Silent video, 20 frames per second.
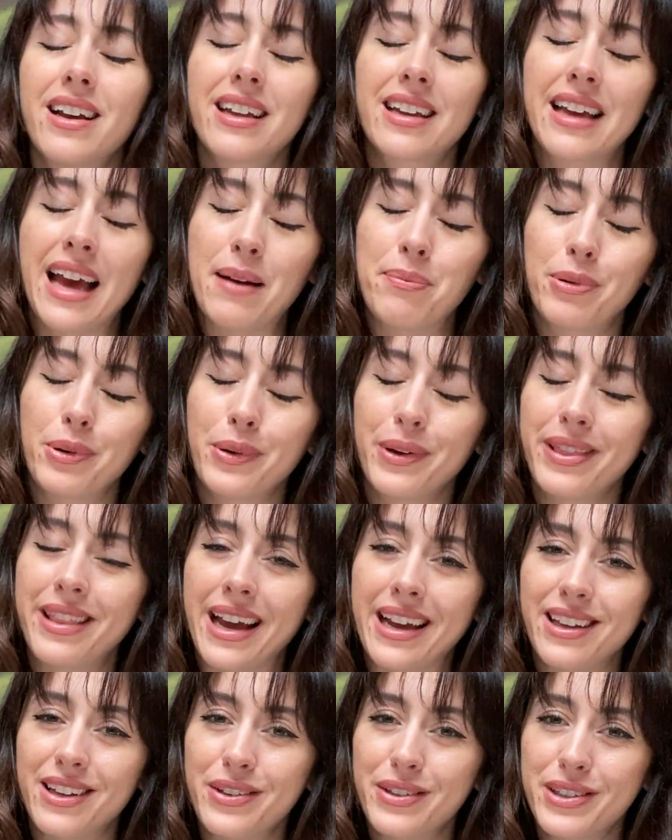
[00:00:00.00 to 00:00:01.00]
Capricorn,
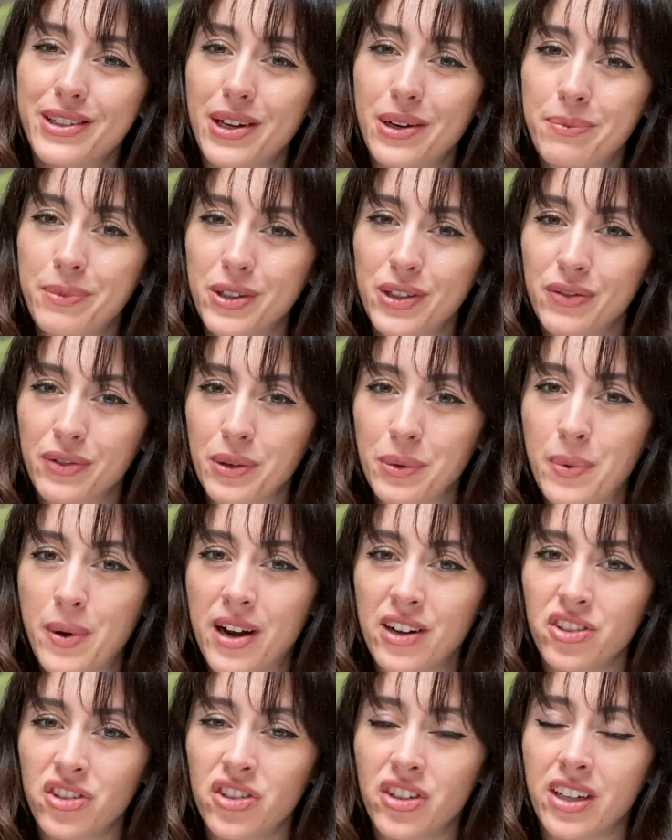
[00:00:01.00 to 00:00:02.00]
thank you so much for
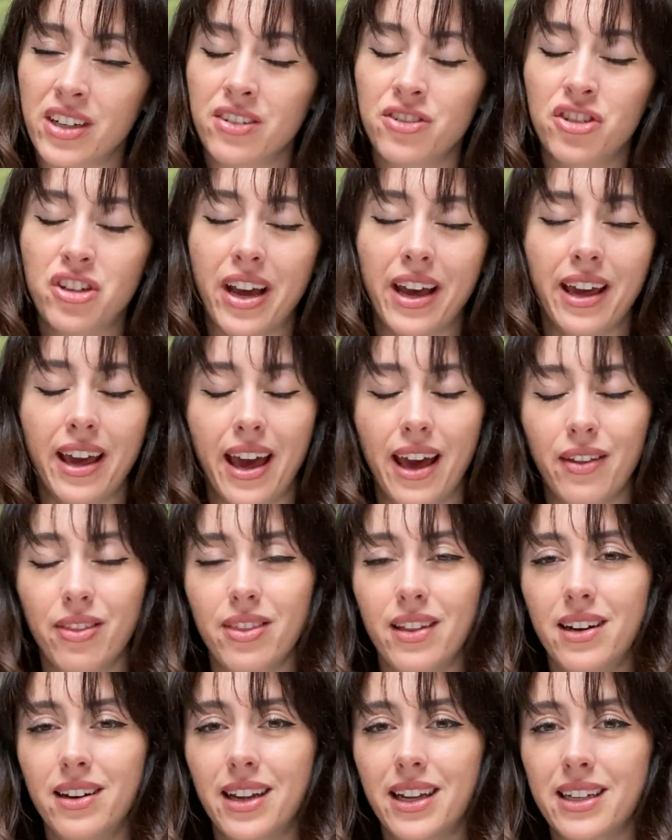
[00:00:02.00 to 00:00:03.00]
watching. Check out
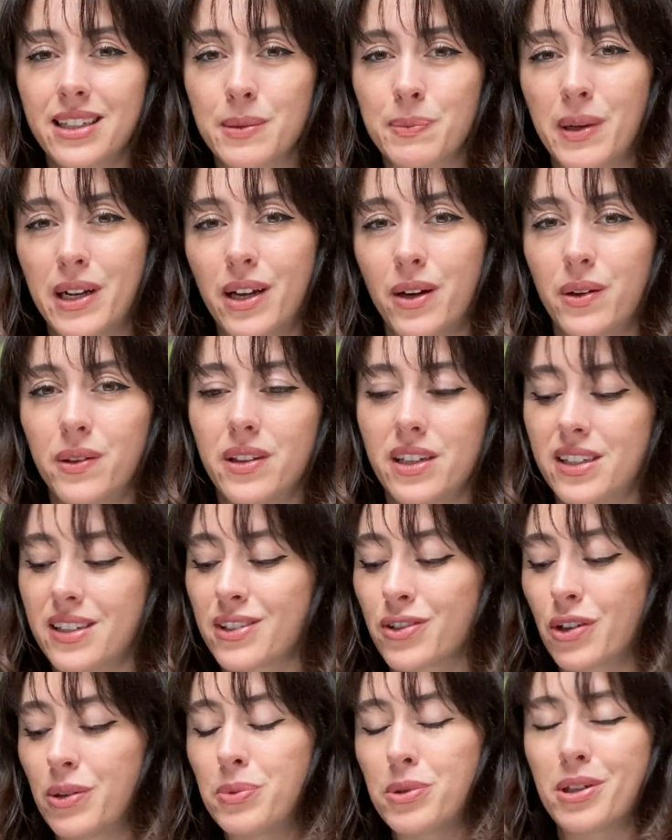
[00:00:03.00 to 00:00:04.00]
the links below in the
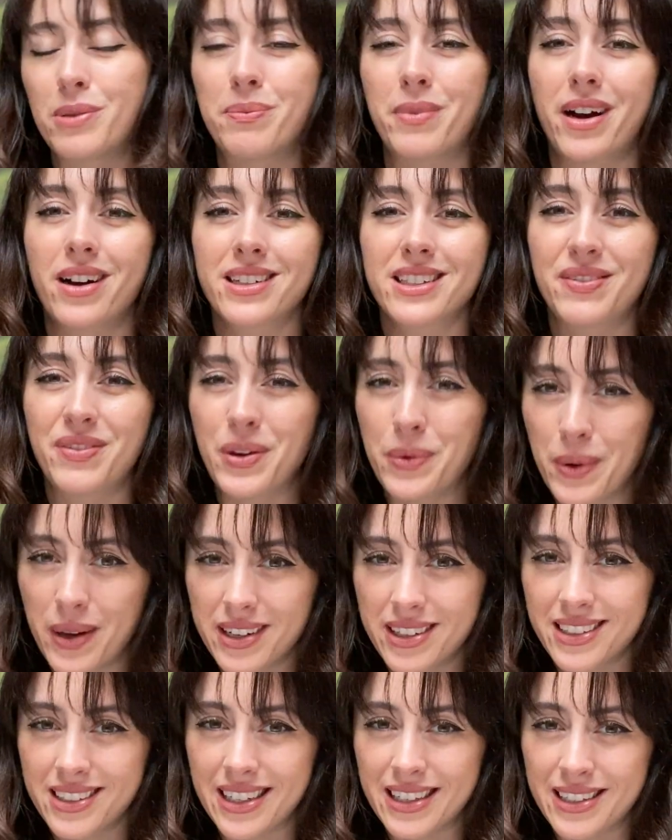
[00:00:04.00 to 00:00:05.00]
description box if you
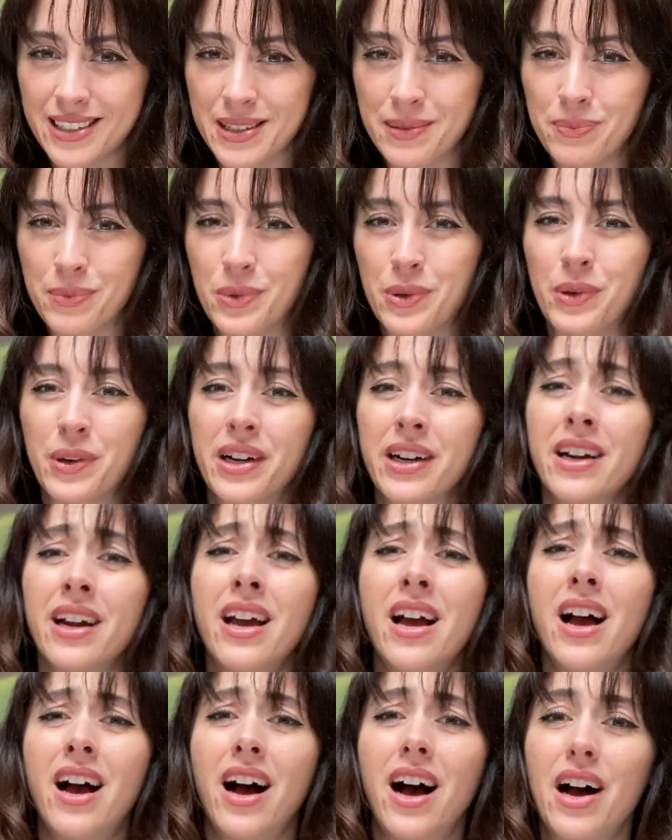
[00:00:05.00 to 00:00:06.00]
want to see some more
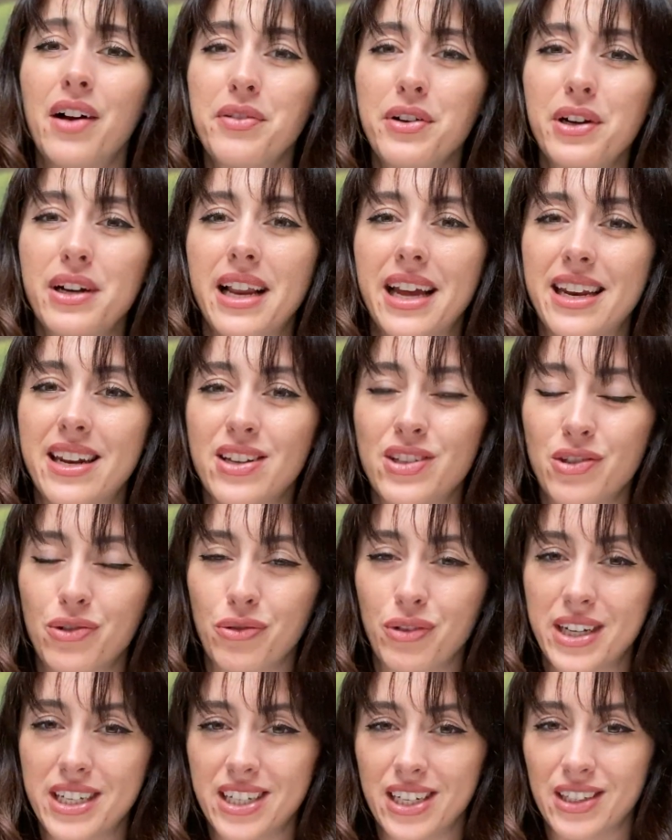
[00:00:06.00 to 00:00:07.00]
of your latest
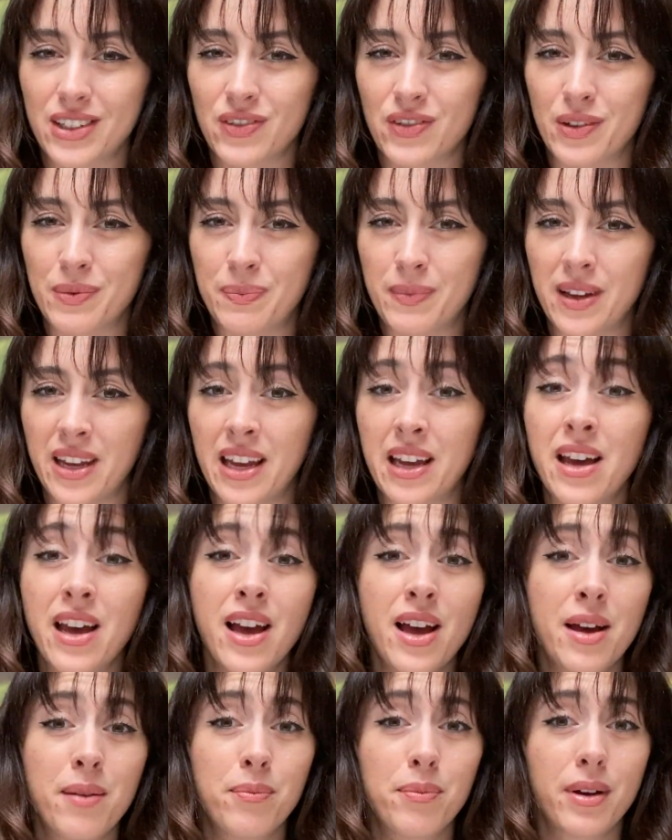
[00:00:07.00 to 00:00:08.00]
readings from me.
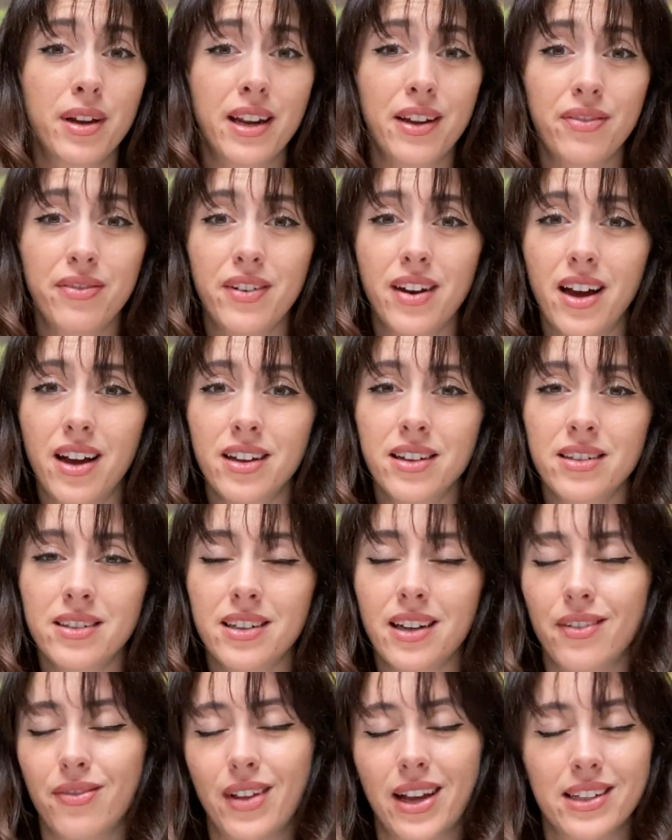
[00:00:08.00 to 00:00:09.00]
But if not,
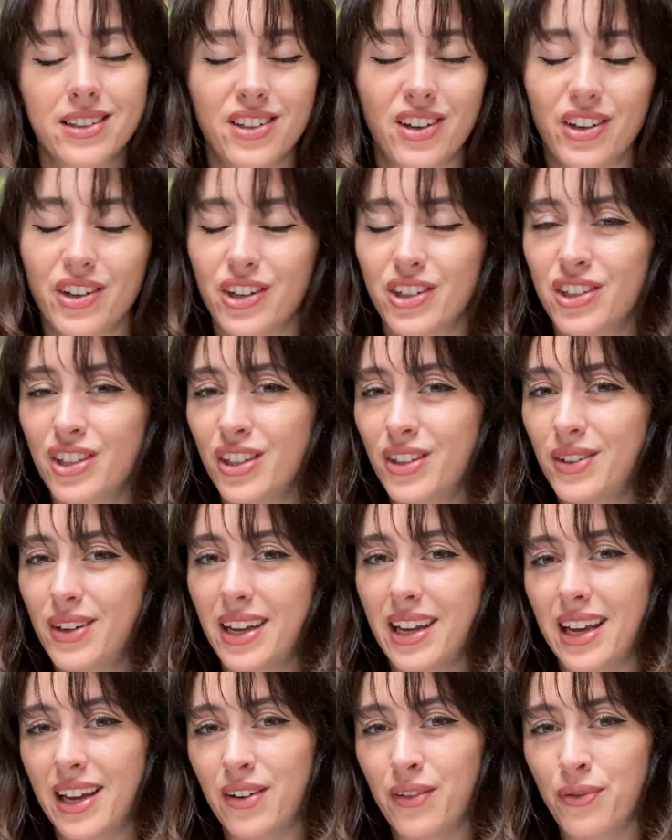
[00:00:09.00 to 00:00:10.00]
if that's all you're
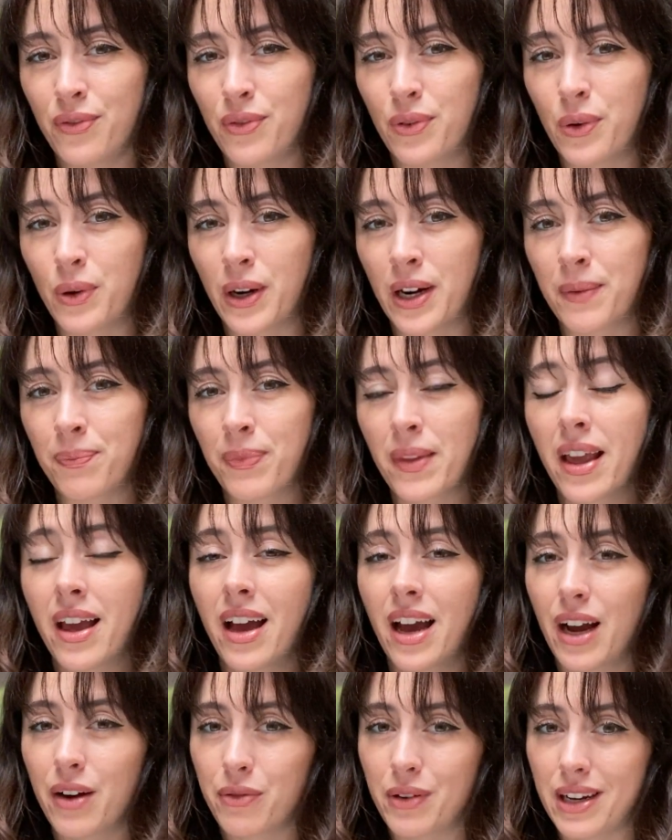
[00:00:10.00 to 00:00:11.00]
tuning in for,
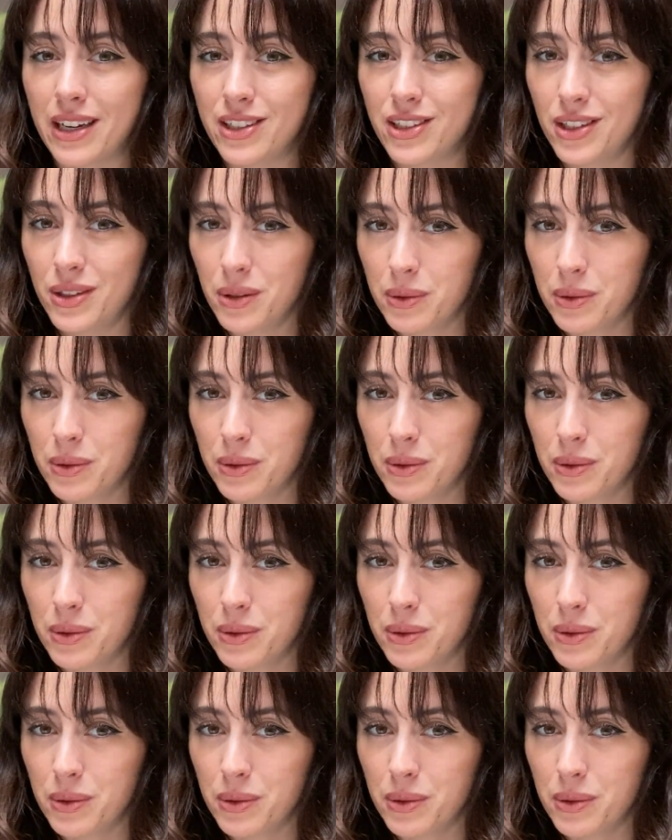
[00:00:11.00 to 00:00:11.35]
I really do